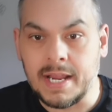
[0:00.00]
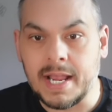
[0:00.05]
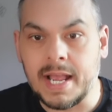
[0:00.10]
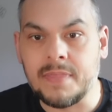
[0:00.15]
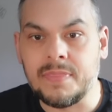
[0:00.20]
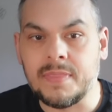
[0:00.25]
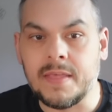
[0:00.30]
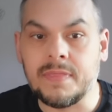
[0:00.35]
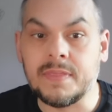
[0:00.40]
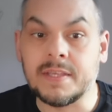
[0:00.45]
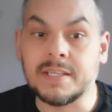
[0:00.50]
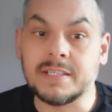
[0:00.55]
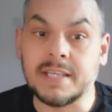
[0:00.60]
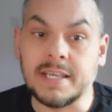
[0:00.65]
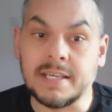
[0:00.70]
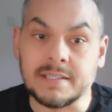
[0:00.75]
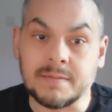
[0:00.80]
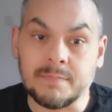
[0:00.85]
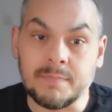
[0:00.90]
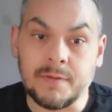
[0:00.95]
and then the
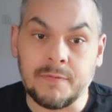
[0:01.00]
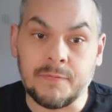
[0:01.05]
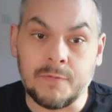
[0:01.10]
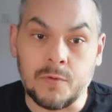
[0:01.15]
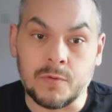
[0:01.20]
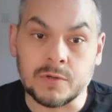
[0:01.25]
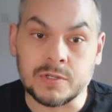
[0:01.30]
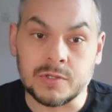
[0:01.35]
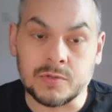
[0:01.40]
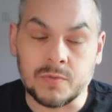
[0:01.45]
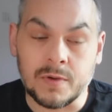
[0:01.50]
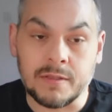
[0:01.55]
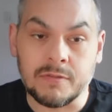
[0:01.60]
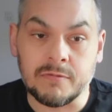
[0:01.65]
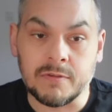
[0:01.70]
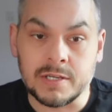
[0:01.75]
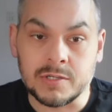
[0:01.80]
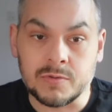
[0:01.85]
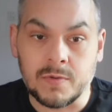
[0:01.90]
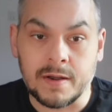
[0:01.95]
season before, so
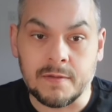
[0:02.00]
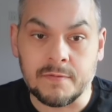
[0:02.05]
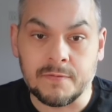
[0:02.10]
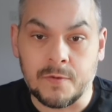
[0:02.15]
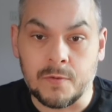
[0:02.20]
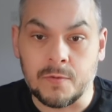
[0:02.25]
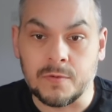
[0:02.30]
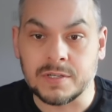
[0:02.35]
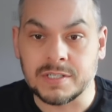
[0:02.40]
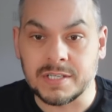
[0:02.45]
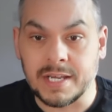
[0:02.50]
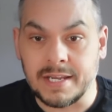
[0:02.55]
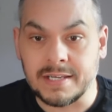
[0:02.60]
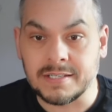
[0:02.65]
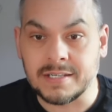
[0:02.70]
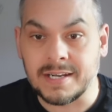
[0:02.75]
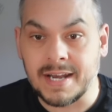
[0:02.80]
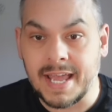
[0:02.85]
23-24 season,